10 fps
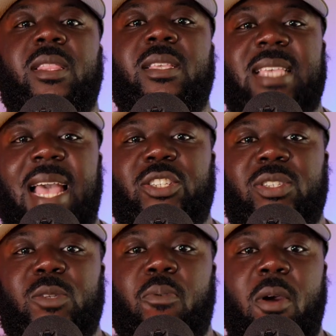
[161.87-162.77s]
The
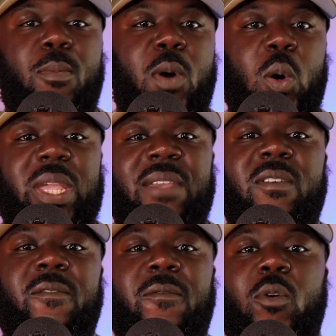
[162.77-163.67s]
disastrous promo
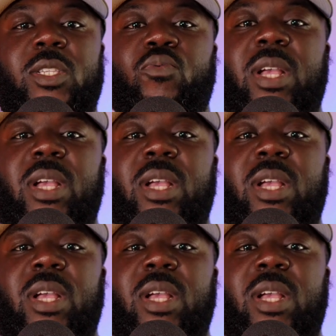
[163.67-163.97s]
even forced